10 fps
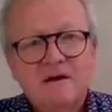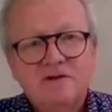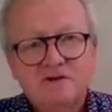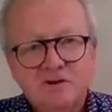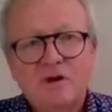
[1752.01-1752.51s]

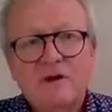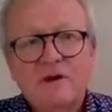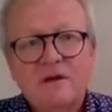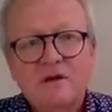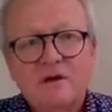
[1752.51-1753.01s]

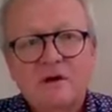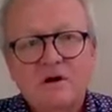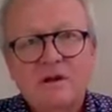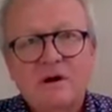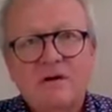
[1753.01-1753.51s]
enjoy
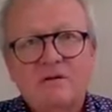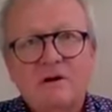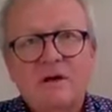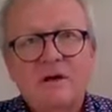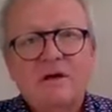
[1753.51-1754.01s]

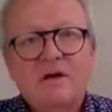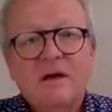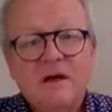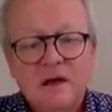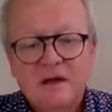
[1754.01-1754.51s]
lockdown,
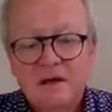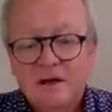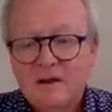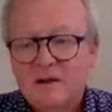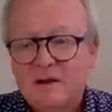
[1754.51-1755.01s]

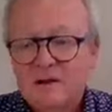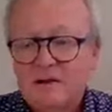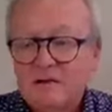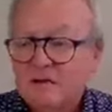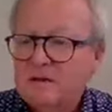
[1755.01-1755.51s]
and
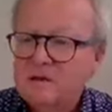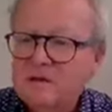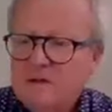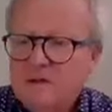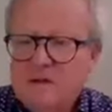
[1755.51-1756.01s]

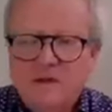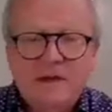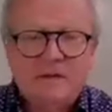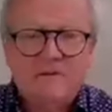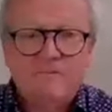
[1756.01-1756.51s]

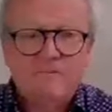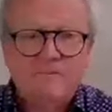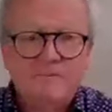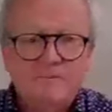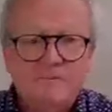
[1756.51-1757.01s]
yeah,
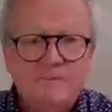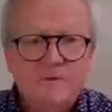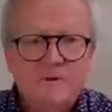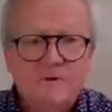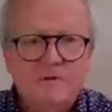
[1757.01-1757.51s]

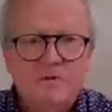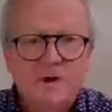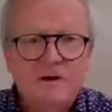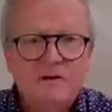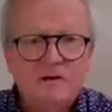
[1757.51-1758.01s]

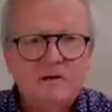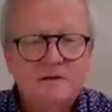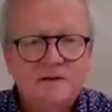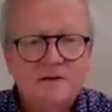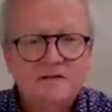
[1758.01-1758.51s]
why not
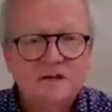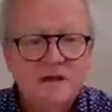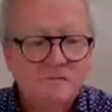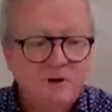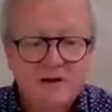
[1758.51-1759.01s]

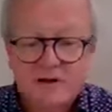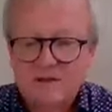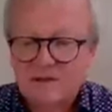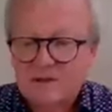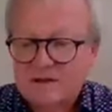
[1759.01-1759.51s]
celebrate?